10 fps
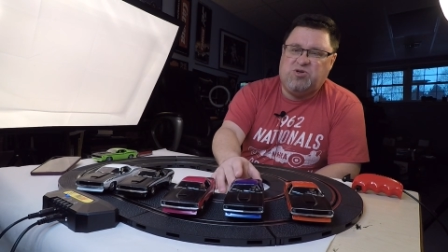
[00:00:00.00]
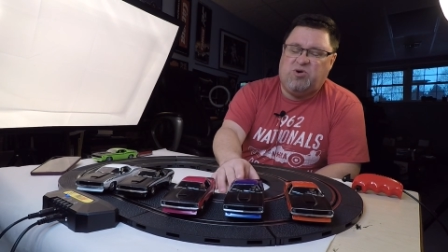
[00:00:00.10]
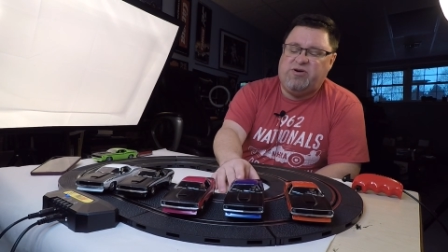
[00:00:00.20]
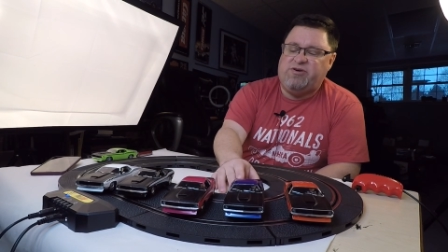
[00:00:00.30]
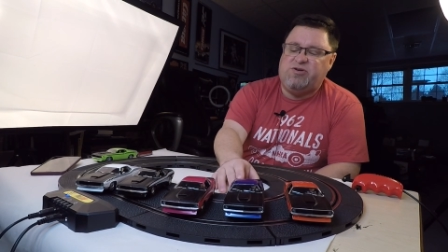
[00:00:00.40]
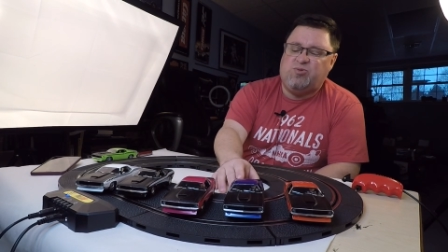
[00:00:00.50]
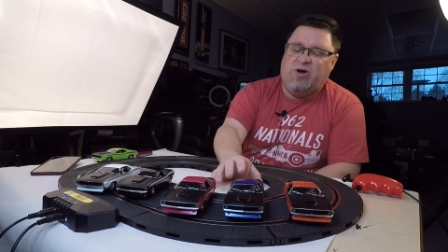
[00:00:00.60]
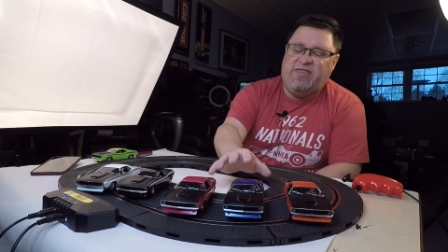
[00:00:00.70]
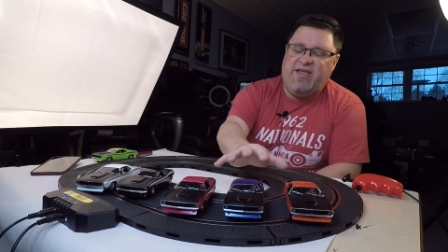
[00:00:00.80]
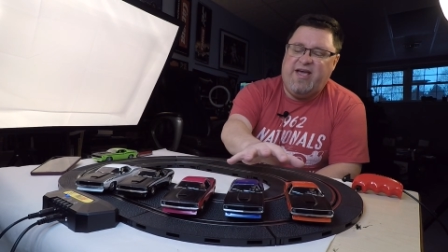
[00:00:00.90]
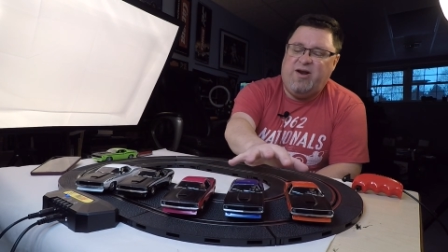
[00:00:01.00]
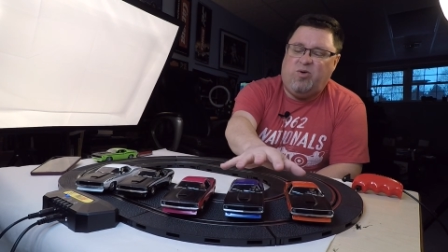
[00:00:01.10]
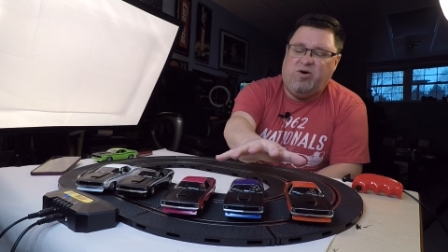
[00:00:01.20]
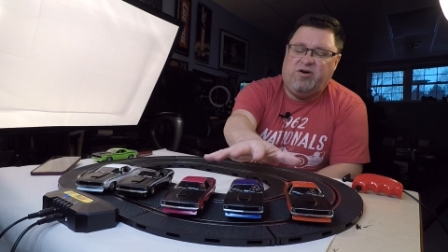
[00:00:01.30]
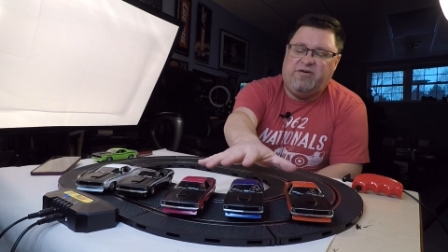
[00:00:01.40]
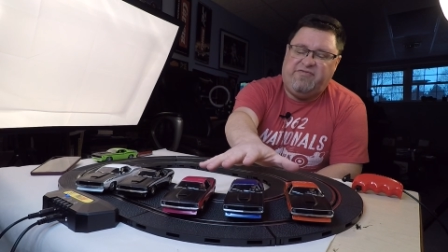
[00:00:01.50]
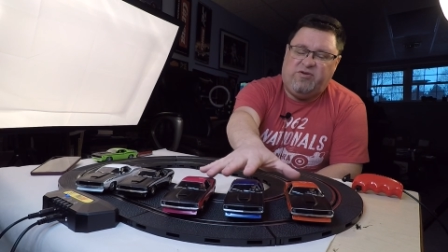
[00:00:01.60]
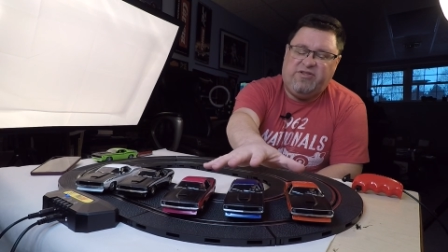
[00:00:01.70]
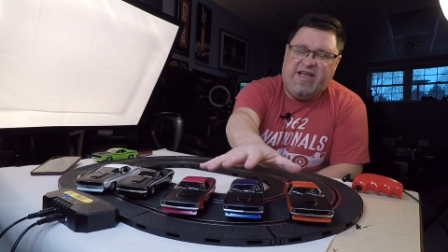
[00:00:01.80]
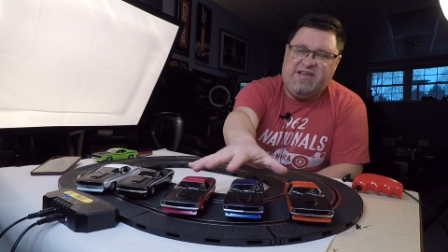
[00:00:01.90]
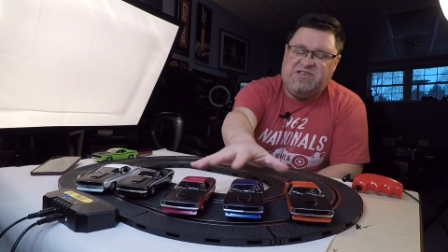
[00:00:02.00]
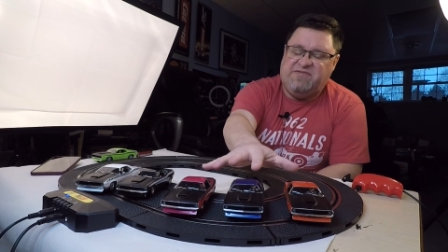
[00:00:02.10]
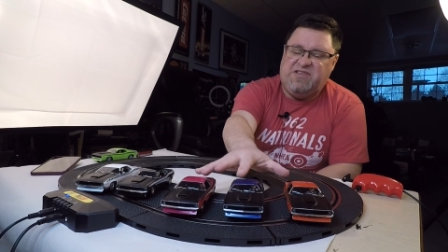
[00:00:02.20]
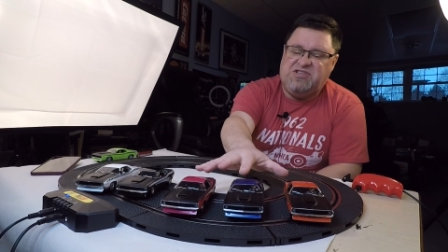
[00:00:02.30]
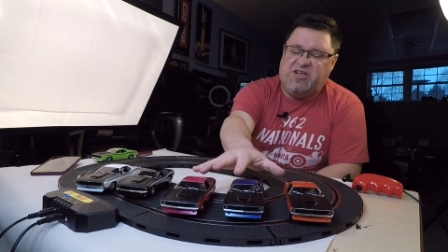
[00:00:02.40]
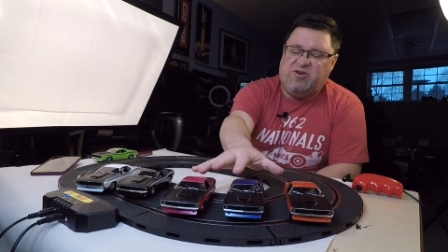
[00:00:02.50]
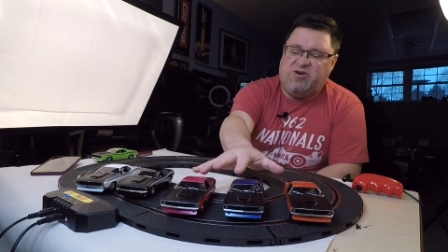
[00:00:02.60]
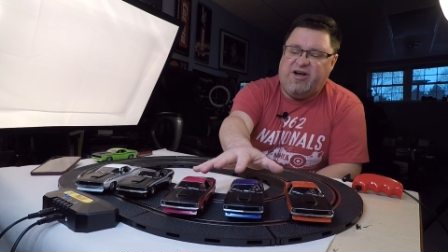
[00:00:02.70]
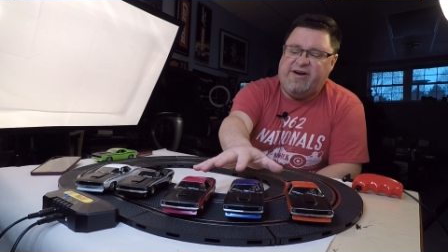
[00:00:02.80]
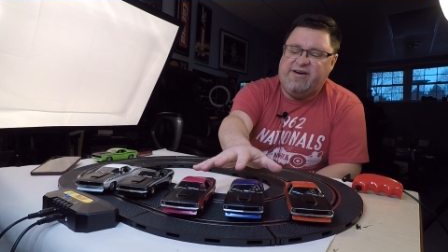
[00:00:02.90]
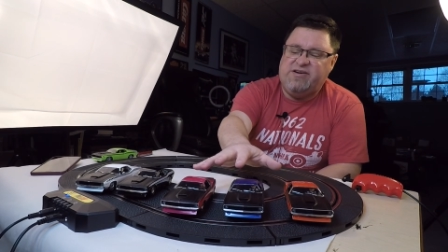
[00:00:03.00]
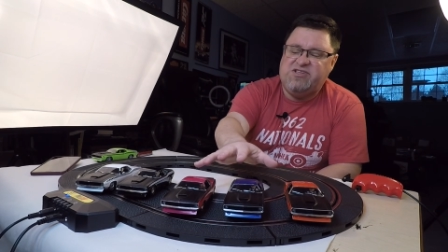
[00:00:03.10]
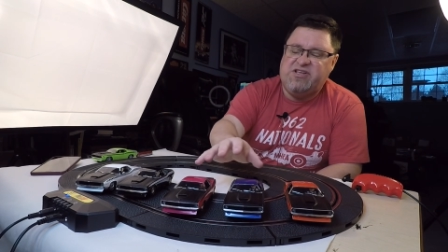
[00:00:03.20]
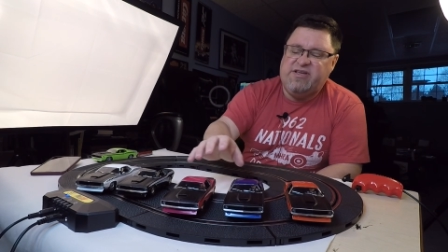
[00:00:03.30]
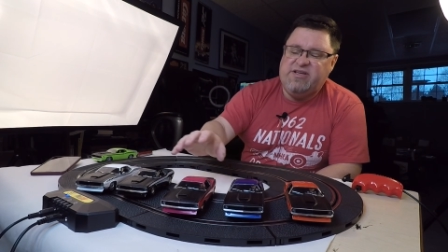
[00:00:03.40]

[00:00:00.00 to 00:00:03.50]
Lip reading: orders when they had ordered a full case of these other cars.